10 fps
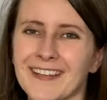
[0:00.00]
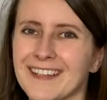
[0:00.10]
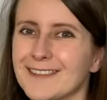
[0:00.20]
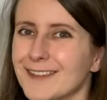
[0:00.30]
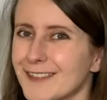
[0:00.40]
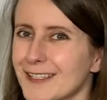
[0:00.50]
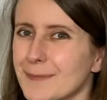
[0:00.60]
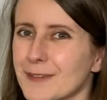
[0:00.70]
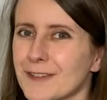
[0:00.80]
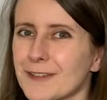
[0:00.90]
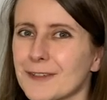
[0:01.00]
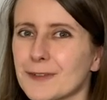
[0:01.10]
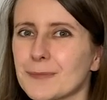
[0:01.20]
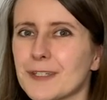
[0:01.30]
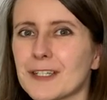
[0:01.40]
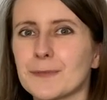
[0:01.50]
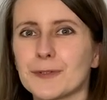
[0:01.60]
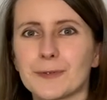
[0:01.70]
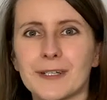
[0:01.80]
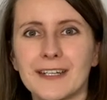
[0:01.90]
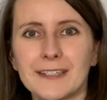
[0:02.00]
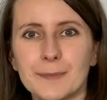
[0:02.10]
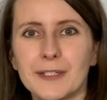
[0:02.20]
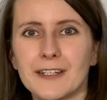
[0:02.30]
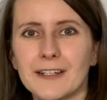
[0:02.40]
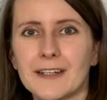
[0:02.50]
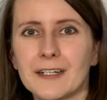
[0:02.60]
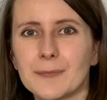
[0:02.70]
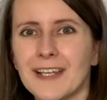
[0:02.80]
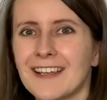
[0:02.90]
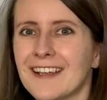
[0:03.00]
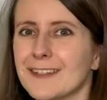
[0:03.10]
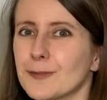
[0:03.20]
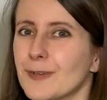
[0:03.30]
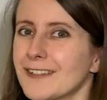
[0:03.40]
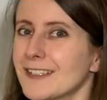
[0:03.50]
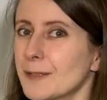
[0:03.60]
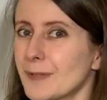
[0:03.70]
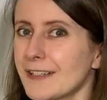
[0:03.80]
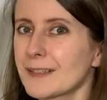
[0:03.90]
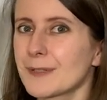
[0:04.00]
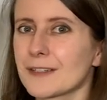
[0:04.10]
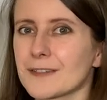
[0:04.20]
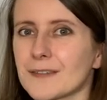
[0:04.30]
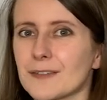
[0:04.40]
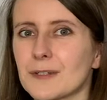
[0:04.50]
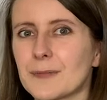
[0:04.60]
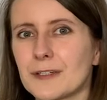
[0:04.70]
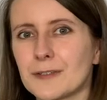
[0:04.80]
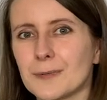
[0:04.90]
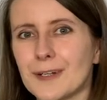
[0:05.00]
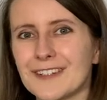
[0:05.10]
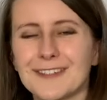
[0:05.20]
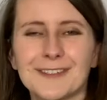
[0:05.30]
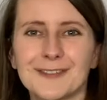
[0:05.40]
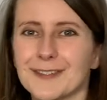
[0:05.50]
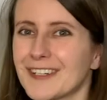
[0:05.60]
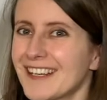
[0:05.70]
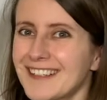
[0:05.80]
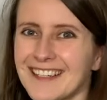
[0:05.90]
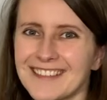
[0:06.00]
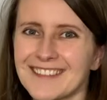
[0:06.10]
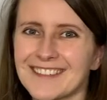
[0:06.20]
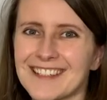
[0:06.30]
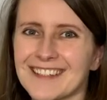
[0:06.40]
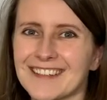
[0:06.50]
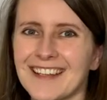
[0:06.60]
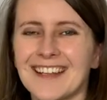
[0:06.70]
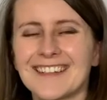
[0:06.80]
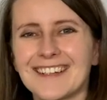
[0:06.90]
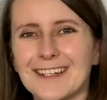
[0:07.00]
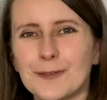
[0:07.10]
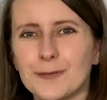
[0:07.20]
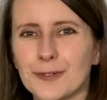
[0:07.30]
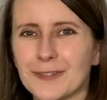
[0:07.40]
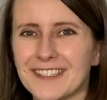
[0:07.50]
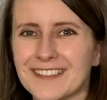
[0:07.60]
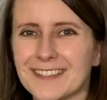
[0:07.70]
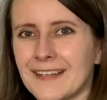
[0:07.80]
If you're in a position to be able to get a pedal harp and you find it appealing because of the repertoire or for any other reason, then go for it.